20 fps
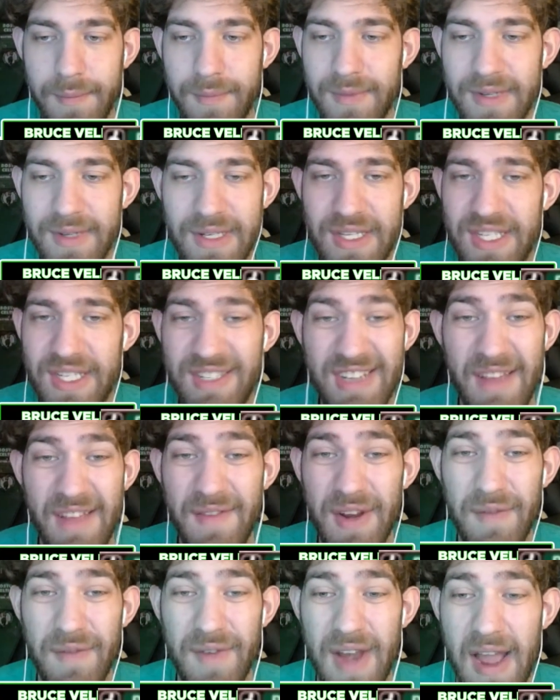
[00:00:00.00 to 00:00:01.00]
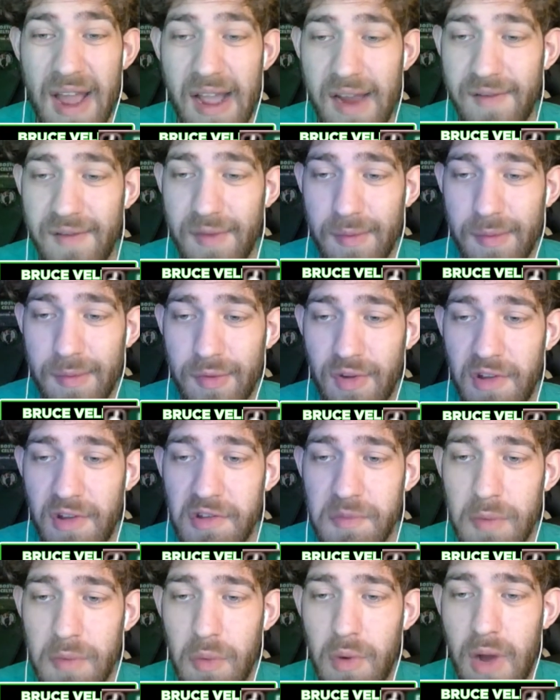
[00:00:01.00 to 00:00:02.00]
seven of nine from three
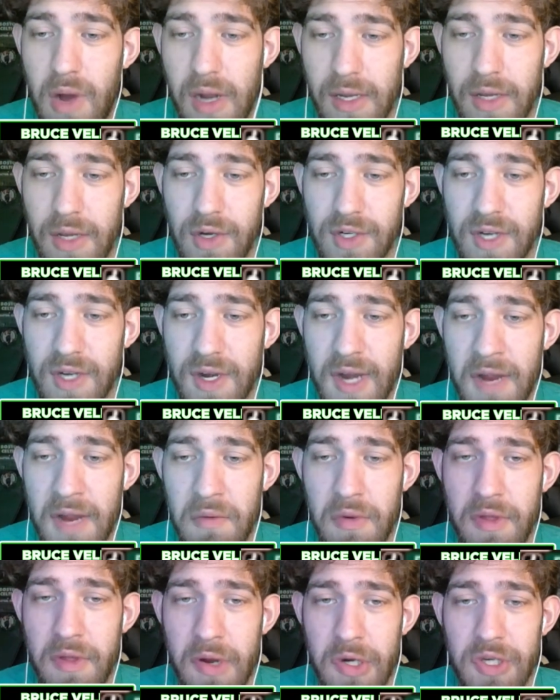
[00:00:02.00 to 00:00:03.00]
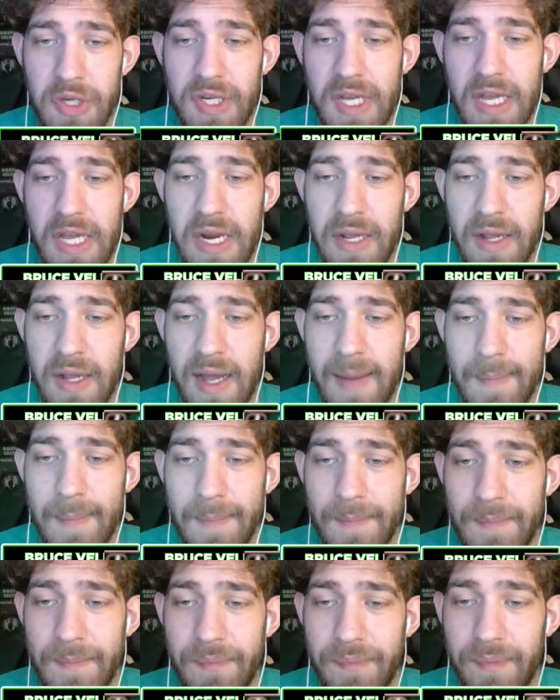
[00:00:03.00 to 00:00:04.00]
with Milwaukee. Just a night where they're just heating up
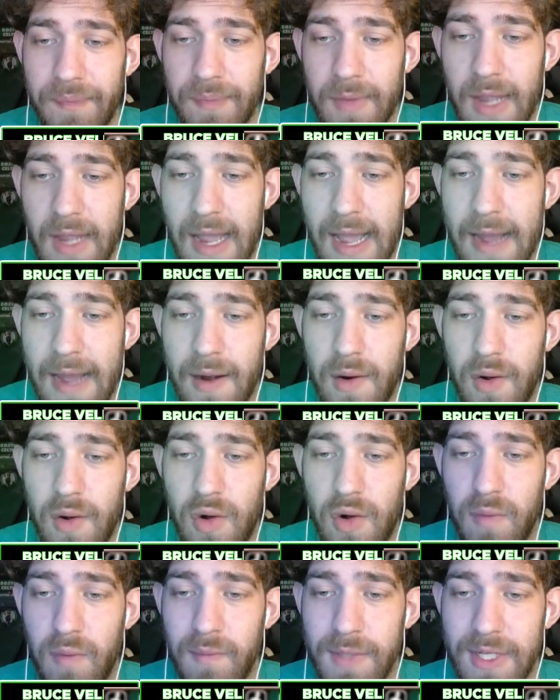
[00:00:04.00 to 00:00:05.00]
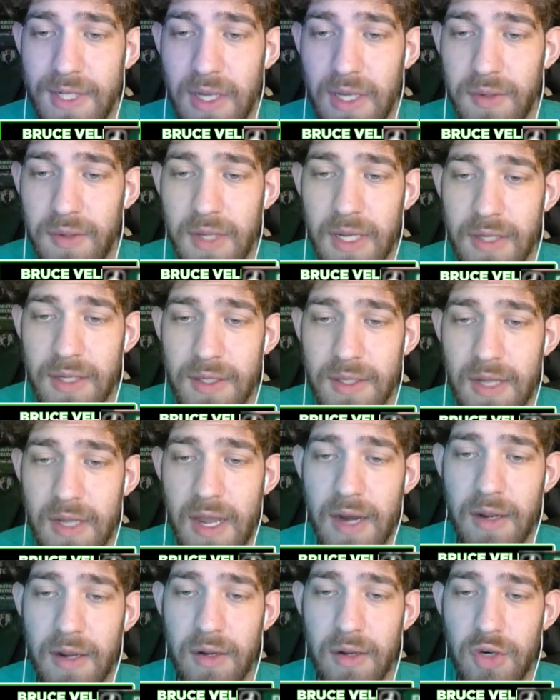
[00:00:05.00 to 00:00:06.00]
at home. Celtics
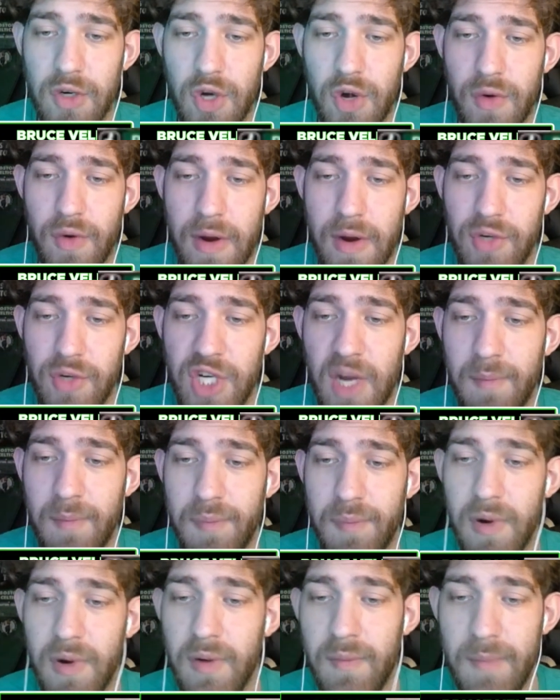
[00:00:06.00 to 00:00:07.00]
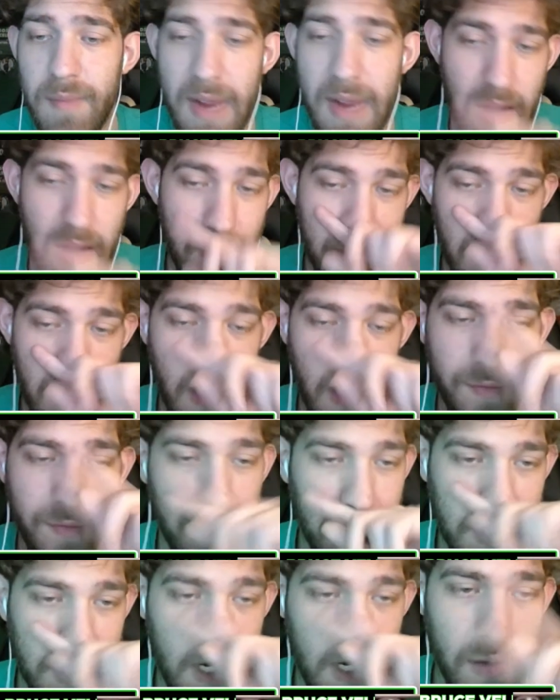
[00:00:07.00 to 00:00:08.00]
hitting a turnaround jumper, air ball
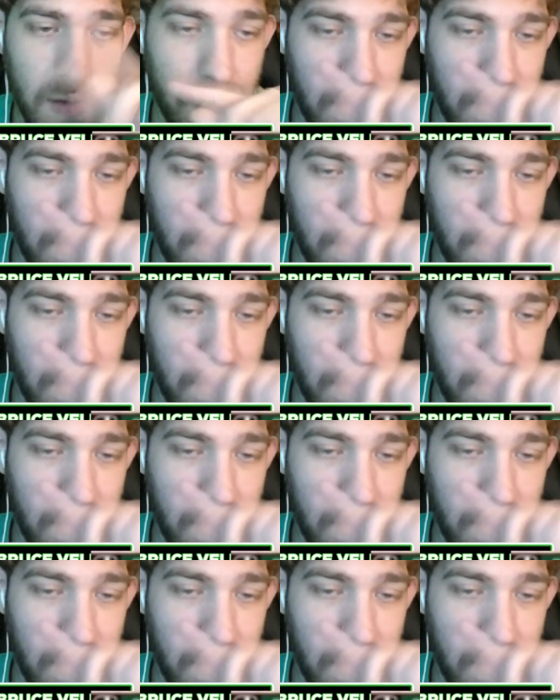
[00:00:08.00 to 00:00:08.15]
from Jaylen